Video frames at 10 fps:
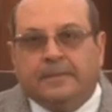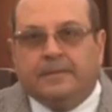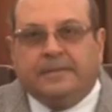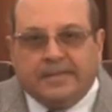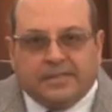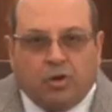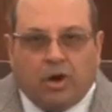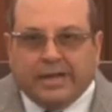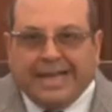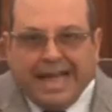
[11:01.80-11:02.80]
This
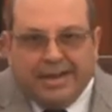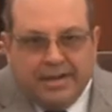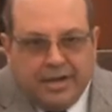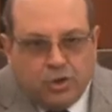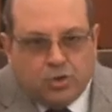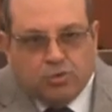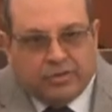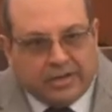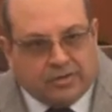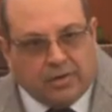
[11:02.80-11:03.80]
got carried into
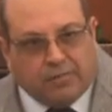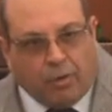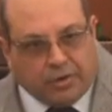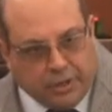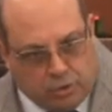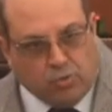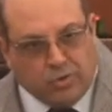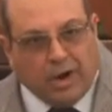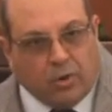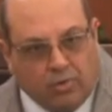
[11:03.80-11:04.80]
Section 42
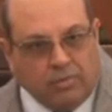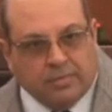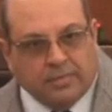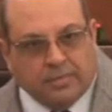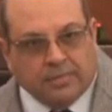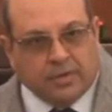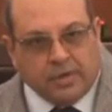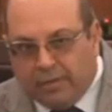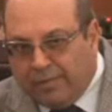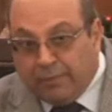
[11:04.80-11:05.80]
now,
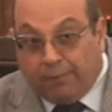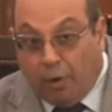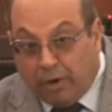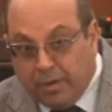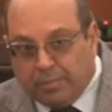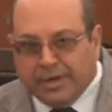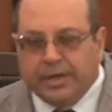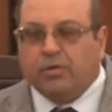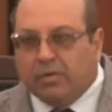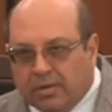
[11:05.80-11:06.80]
31(4) in
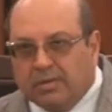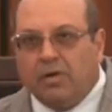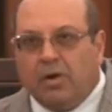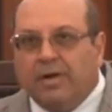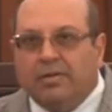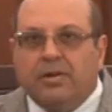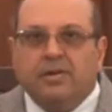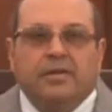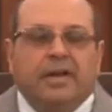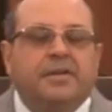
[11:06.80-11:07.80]
particular of our
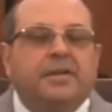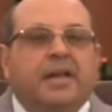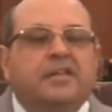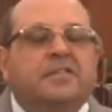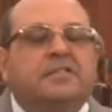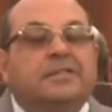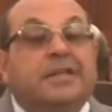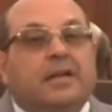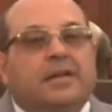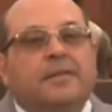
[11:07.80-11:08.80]
1996
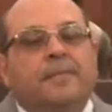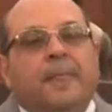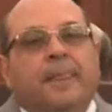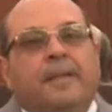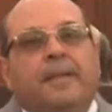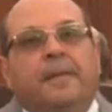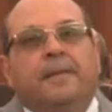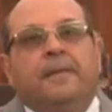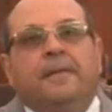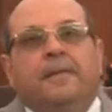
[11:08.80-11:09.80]
Act.
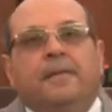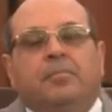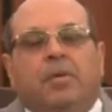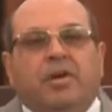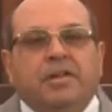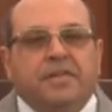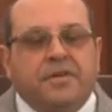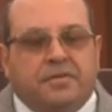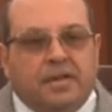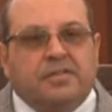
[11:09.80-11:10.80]
But what is
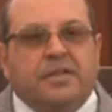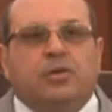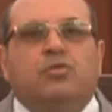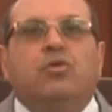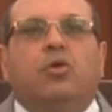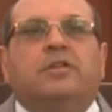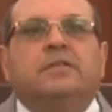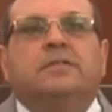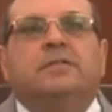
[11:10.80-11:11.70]
interesting to note is